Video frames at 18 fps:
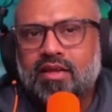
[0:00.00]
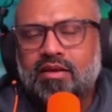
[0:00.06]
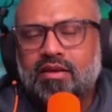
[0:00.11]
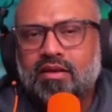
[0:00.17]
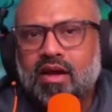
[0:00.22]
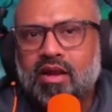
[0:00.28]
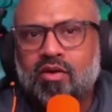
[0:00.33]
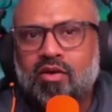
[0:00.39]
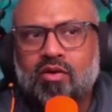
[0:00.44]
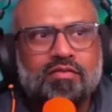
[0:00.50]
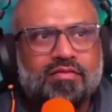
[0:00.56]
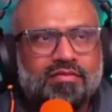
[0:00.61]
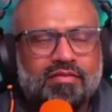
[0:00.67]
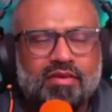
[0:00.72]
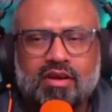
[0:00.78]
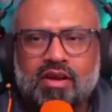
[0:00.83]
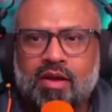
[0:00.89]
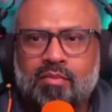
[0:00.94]
I don't know
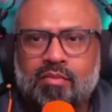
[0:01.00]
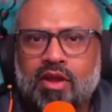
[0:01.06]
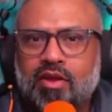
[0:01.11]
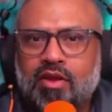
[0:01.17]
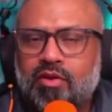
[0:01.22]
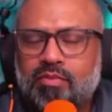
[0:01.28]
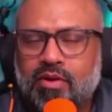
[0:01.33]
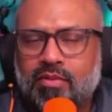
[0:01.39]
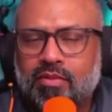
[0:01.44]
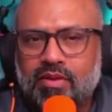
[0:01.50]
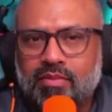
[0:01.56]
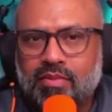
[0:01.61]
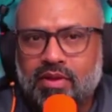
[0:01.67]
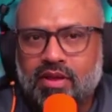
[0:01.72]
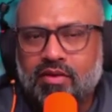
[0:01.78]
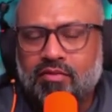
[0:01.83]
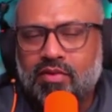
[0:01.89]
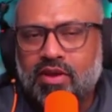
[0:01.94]
if Ramya, you probably
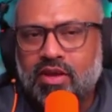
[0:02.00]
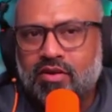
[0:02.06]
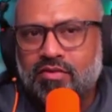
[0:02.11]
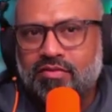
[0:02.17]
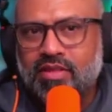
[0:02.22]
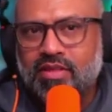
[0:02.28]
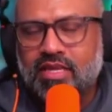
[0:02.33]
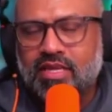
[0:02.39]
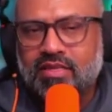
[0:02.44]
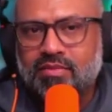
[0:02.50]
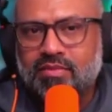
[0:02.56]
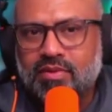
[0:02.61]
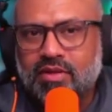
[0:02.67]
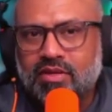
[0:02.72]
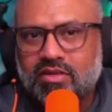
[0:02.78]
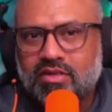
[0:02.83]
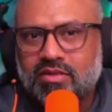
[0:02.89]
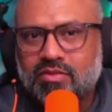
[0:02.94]
be aware of this
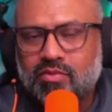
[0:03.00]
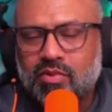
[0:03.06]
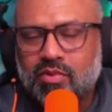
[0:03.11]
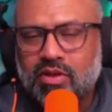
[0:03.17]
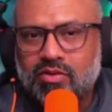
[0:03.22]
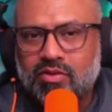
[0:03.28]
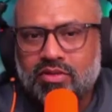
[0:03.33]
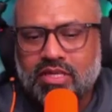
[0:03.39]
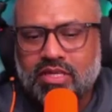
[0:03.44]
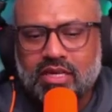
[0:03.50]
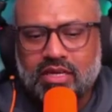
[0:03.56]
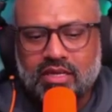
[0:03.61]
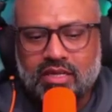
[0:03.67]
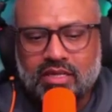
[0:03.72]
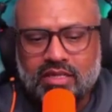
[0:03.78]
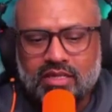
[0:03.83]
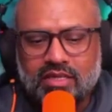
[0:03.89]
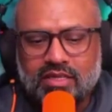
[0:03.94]
because we use
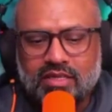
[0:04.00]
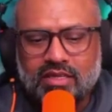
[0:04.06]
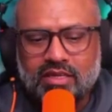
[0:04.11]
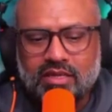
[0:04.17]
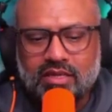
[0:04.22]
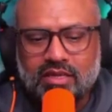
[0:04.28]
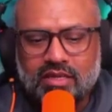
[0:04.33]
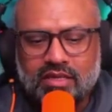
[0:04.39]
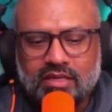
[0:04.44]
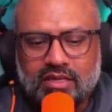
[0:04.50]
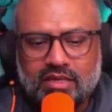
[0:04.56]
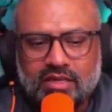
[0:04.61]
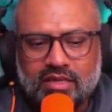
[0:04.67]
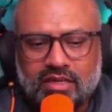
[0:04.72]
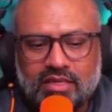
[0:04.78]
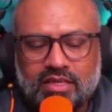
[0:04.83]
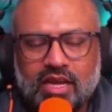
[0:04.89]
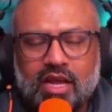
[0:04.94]
in this
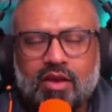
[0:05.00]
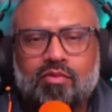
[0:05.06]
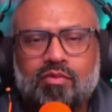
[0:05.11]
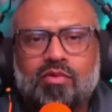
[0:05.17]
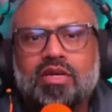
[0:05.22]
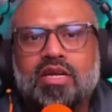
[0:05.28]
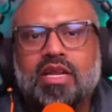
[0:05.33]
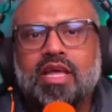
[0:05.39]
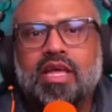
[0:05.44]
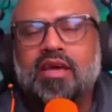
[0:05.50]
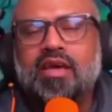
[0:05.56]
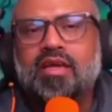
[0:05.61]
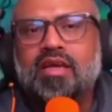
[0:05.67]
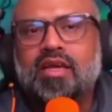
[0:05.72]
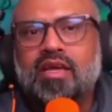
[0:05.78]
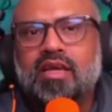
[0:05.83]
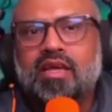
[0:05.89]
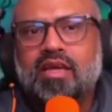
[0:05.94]
agile world
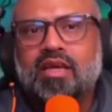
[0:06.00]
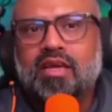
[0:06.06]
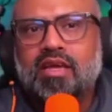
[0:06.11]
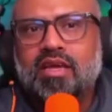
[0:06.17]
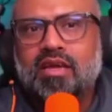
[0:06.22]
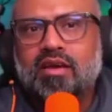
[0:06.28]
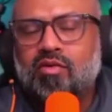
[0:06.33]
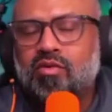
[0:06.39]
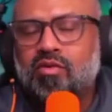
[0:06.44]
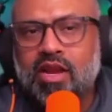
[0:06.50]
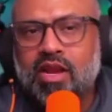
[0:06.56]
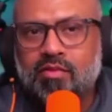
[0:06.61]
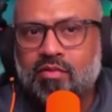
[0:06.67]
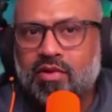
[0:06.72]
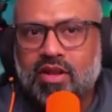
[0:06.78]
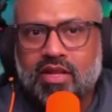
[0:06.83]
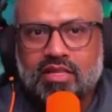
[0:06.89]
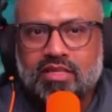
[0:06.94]
here, or
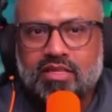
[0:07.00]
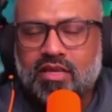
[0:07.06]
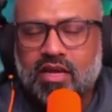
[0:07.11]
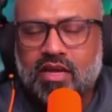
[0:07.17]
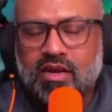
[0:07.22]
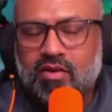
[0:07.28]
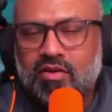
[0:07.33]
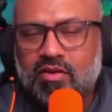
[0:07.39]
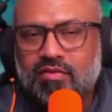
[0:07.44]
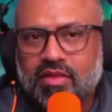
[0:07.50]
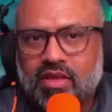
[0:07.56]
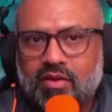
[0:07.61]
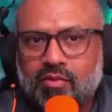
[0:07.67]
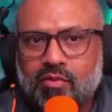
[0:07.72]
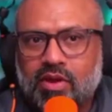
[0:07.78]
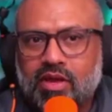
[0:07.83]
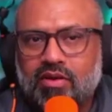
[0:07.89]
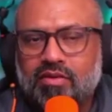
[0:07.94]
anyone else. I don't know if
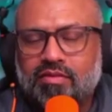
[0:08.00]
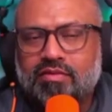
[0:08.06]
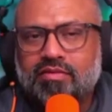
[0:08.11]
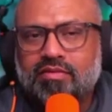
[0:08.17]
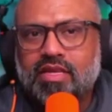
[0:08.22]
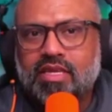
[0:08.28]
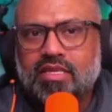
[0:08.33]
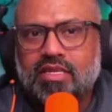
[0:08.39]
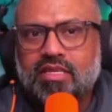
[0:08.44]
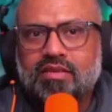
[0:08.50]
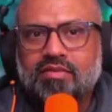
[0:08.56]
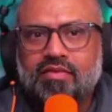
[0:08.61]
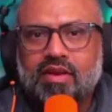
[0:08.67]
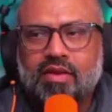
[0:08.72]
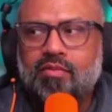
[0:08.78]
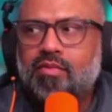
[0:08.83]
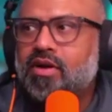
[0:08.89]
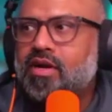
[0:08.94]
they're aware of this
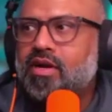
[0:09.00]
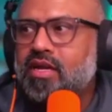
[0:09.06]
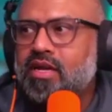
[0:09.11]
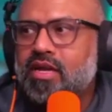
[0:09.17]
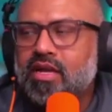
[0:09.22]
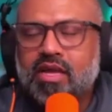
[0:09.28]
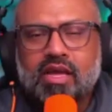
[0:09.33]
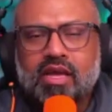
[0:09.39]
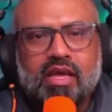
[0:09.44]
framework.